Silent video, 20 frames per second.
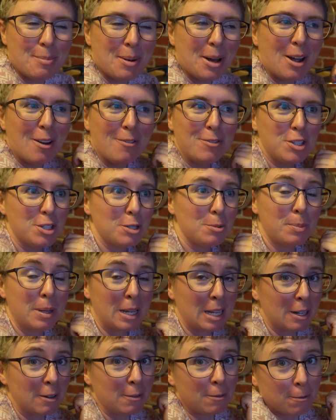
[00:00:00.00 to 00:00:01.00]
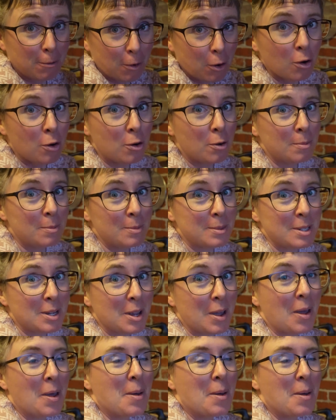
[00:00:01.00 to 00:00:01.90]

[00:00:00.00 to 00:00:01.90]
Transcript: but I've just been informed